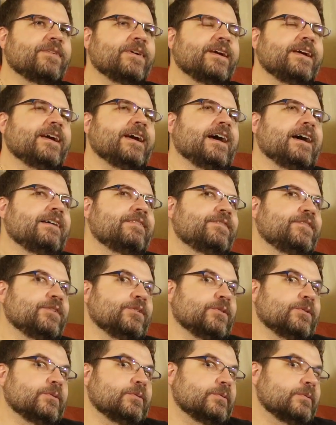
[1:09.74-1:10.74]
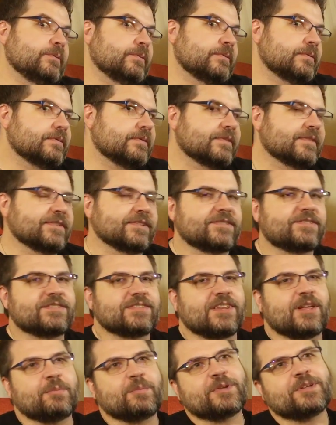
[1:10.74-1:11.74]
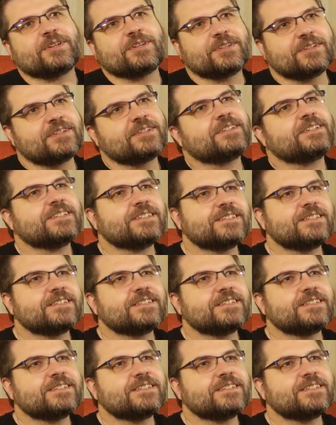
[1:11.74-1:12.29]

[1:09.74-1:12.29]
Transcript: If I have to. Let me slum it a little.